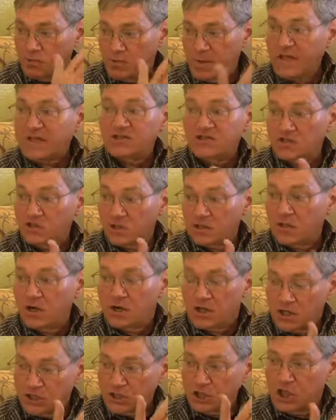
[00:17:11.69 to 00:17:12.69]
based a
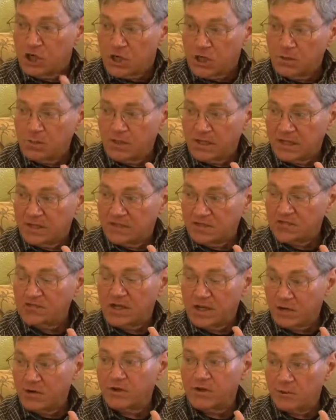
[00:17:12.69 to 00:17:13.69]
large army in
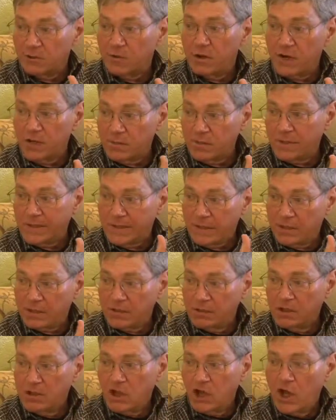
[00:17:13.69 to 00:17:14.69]
Saudi Arabia,
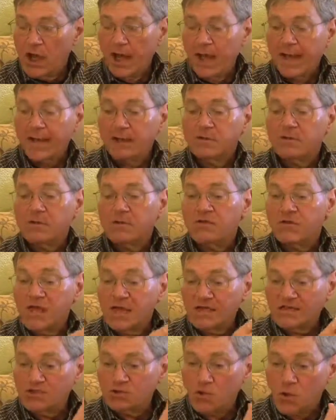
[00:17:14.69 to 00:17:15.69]
and
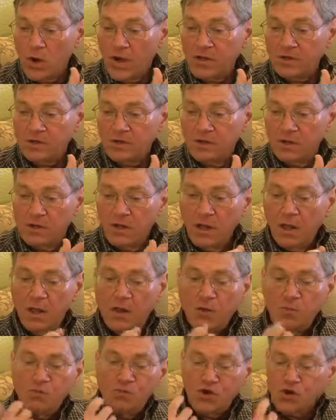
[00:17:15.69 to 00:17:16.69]
that's what
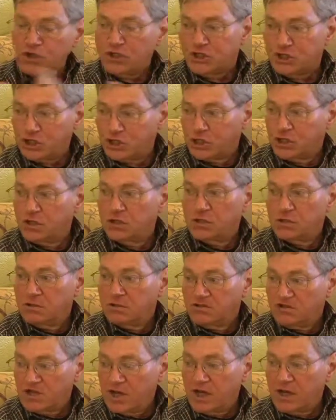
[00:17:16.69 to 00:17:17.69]
pushed
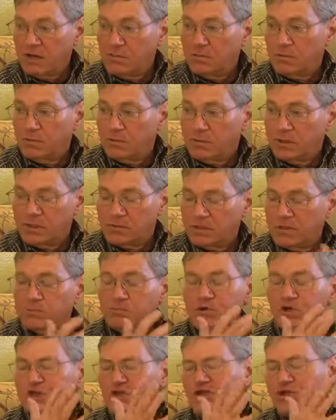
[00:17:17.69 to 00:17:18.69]

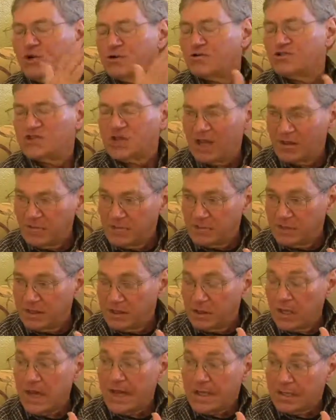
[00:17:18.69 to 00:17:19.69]
Osama
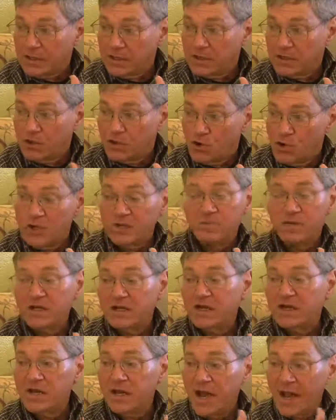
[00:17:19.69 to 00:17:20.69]
bin Laden, who had
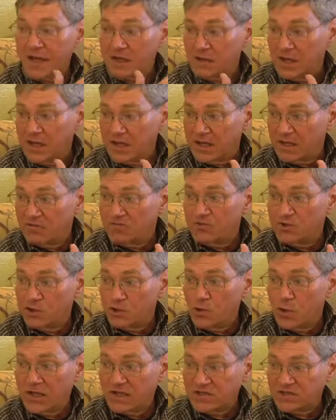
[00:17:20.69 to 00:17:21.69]
been an ally of the
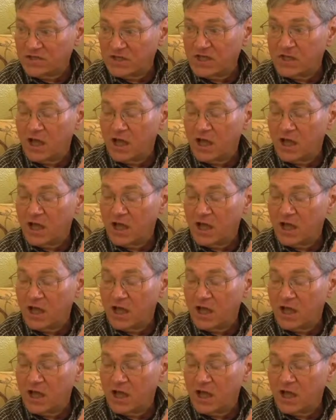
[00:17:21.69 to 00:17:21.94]
U.S.